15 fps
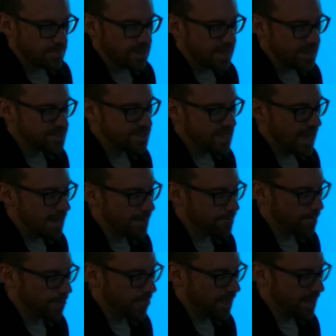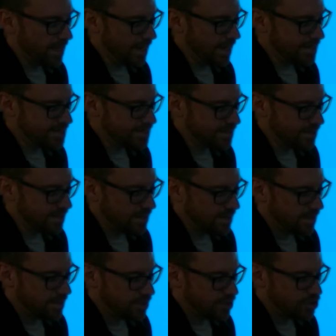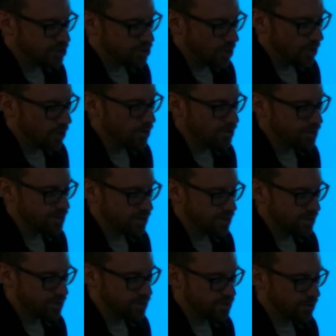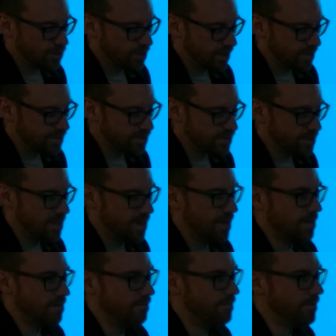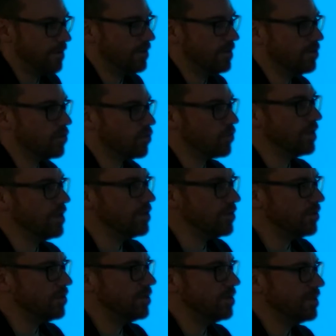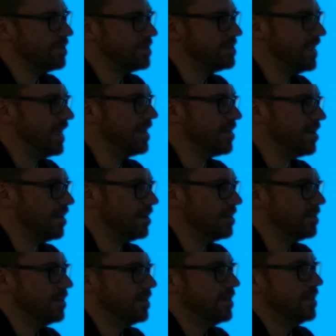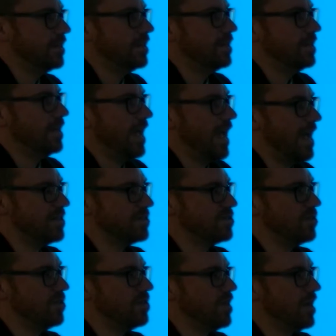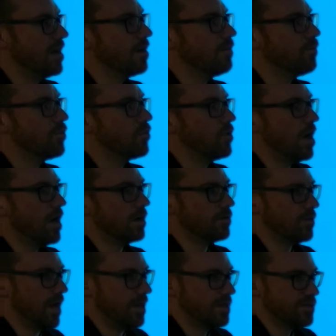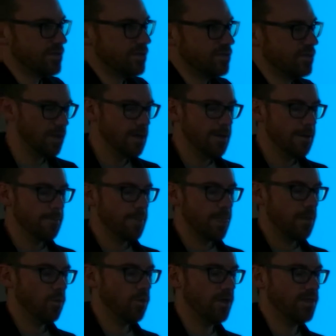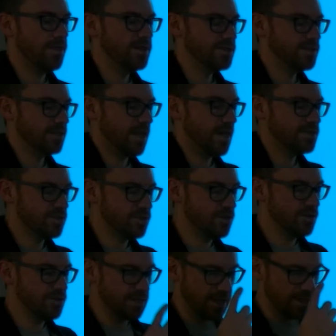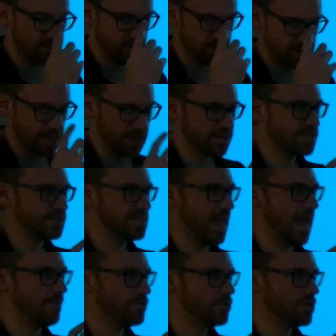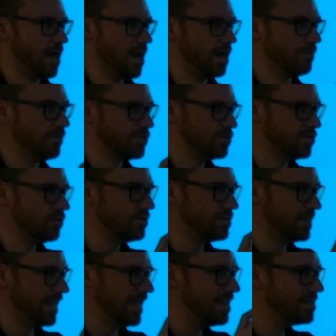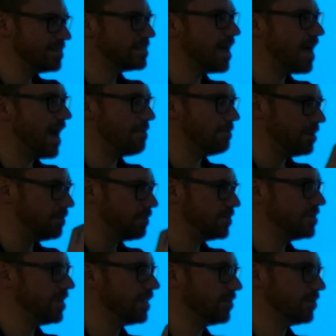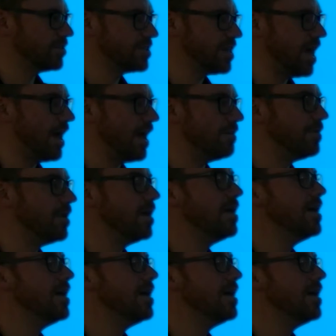is that it shows students very real data as to their progress. So what this allows you to do is allows you to take a snapshot of a student in time, in a particular time,